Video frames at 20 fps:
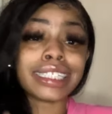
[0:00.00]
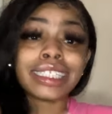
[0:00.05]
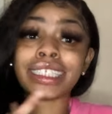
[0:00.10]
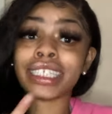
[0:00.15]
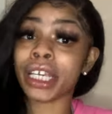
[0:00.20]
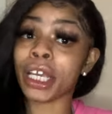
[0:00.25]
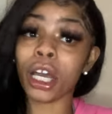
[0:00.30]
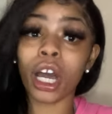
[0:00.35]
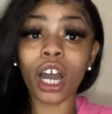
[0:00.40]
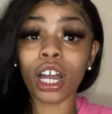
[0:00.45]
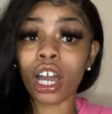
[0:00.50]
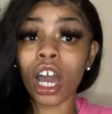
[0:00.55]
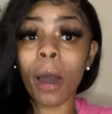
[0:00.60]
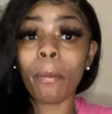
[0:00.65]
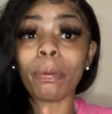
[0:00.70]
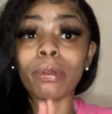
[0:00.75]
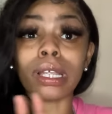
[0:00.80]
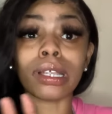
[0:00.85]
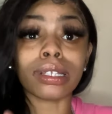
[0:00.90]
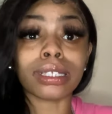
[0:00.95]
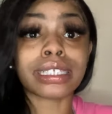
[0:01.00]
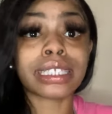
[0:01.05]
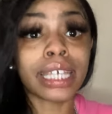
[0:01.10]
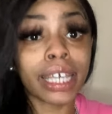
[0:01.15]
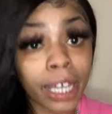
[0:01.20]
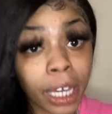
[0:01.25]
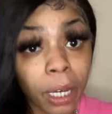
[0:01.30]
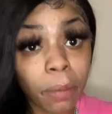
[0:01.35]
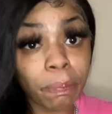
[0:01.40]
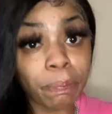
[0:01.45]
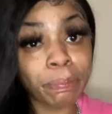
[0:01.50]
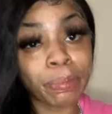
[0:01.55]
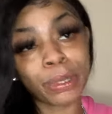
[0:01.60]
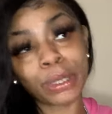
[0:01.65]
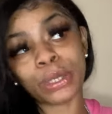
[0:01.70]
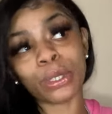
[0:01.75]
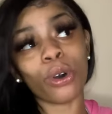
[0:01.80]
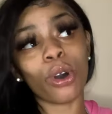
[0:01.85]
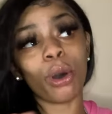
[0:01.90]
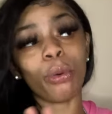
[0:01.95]
a couple of tips
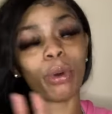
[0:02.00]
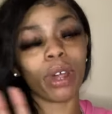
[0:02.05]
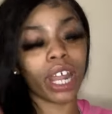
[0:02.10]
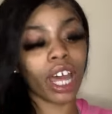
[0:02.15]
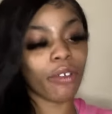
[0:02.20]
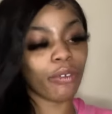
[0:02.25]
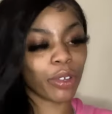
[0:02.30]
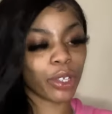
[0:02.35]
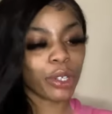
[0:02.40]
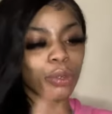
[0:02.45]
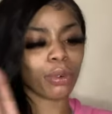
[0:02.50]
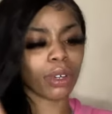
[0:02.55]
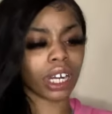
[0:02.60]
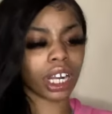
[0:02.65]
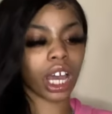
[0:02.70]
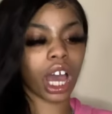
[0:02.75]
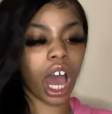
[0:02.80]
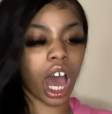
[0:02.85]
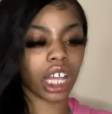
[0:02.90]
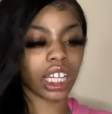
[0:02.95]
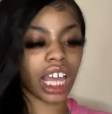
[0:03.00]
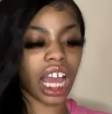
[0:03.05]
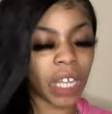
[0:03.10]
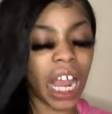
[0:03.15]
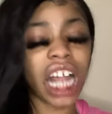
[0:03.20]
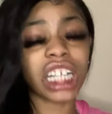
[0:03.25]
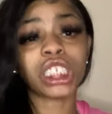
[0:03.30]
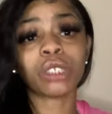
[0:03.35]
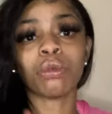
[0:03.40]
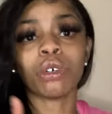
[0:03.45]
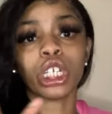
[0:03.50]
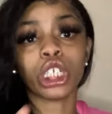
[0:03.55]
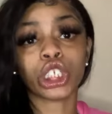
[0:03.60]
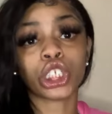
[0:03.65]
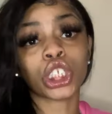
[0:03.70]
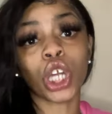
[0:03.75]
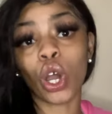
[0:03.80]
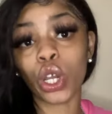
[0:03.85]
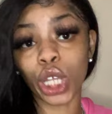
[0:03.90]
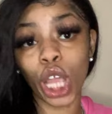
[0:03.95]
or whatever you wanna call it. I just wanna
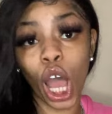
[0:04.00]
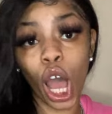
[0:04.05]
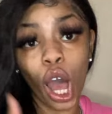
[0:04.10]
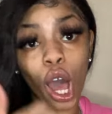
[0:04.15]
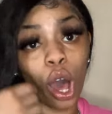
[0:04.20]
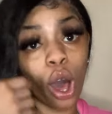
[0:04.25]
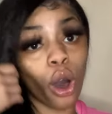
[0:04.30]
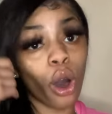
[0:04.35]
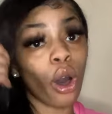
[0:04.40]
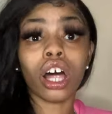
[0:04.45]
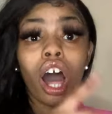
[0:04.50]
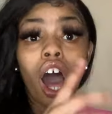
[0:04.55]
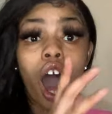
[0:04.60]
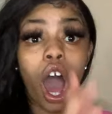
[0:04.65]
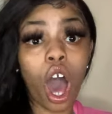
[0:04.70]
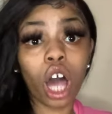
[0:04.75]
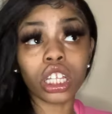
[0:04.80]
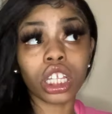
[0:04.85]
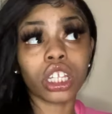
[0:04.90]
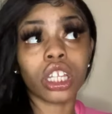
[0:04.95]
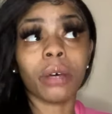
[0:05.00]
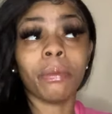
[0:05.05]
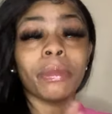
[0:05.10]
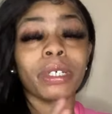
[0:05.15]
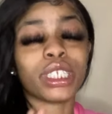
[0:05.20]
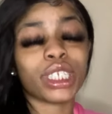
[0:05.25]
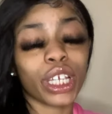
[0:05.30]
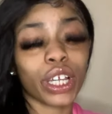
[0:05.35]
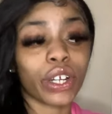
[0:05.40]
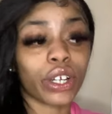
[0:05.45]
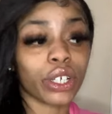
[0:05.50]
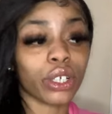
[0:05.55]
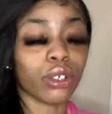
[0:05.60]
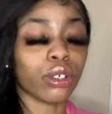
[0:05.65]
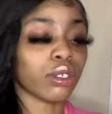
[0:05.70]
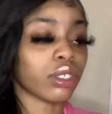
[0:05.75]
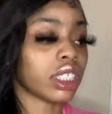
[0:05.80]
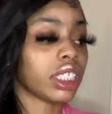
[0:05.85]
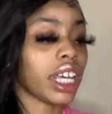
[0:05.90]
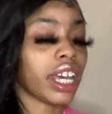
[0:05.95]
show y'all all of the
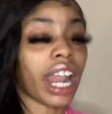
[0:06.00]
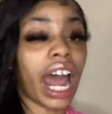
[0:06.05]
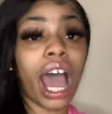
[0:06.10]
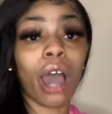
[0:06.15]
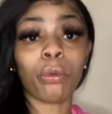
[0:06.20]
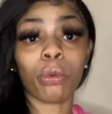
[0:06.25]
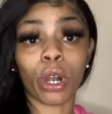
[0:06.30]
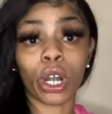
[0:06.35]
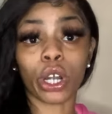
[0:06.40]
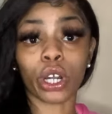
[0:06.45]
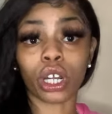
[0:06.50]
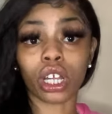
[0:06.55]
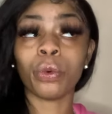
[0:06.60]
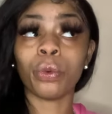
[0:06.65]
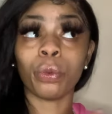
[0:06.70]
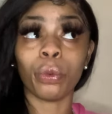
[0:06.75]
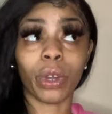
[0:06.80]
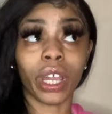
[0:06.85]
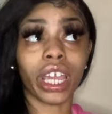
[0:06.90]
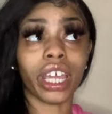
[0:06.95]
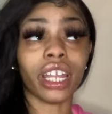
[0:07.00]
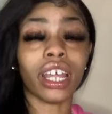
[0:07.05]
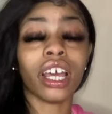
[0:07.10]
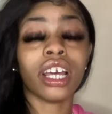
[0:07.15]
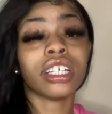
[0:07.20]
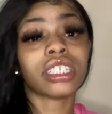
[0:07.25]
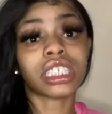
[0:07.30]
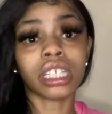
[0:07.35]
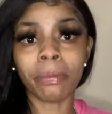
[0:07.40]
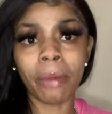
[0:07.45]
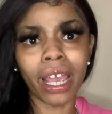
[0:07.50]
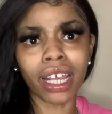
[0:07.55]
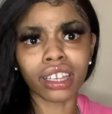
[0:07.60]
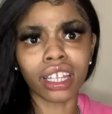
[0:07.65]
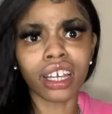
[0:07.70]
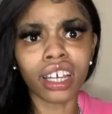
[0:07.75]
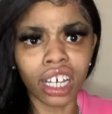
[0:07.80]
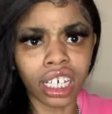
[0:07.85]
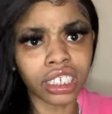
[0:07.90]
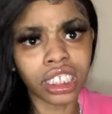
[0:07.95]
materials that I work with to make
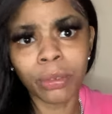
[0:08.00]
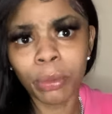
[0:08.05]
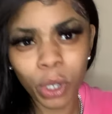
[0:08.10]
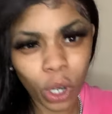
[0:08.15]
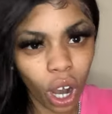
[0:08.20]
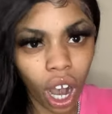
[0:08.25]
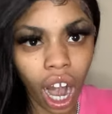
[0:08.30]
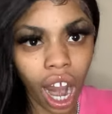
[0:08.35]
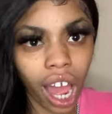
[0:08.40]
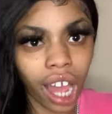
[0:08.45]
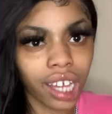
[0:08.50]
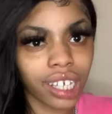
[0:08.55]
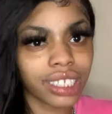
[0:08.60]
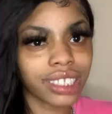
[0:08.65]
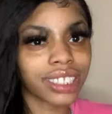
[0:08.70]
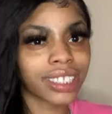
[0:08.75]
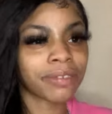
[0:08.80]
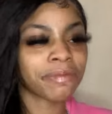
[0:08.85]
the custom Crocs.